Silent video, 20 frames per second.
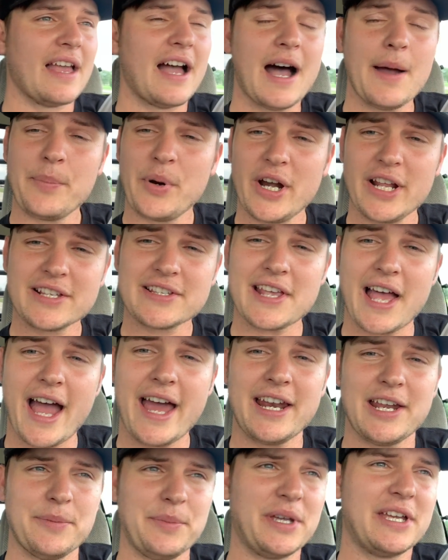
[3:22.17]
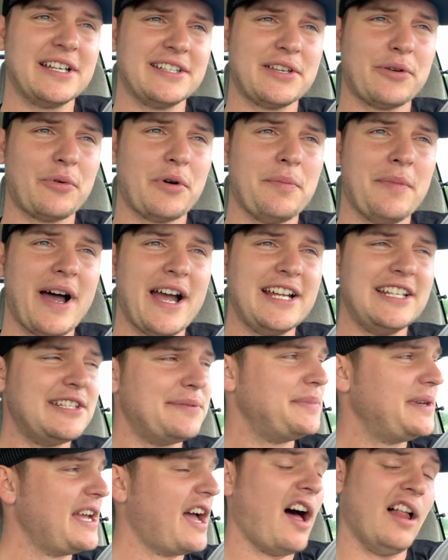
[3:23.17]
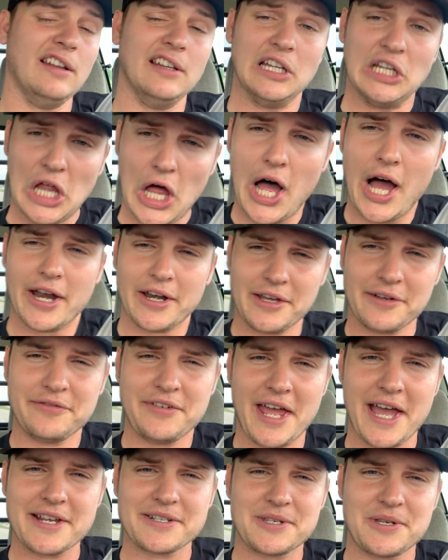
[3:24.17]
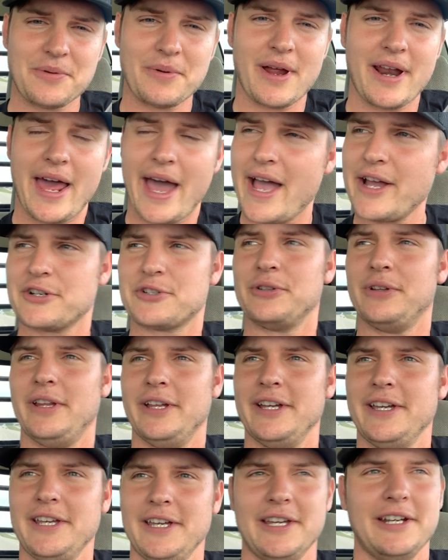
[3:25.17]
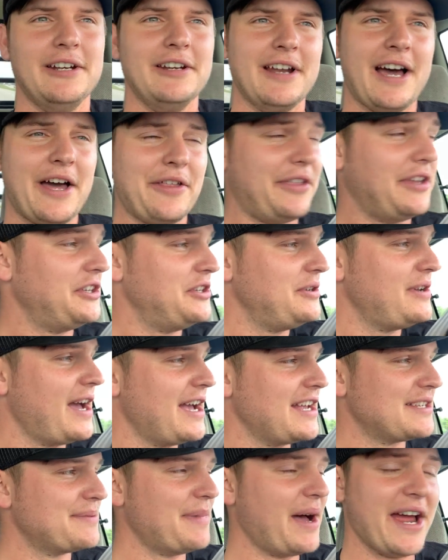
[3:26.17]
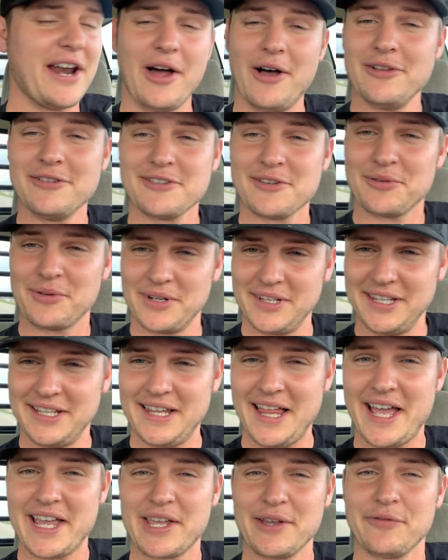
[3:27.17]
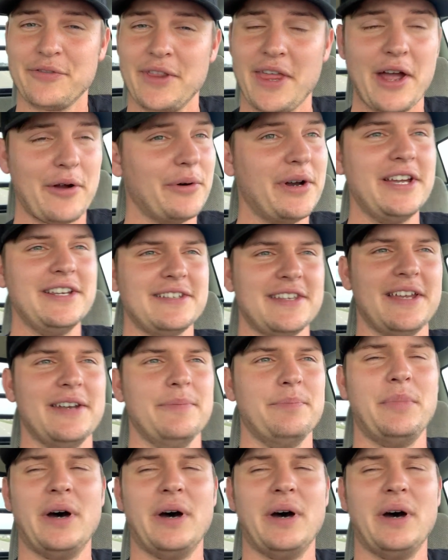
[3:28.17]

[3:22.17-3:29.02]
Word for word: I'm pretty excited because it reminds me a lot of Nasty Red actually. And I think you guys might also really like it for that reason.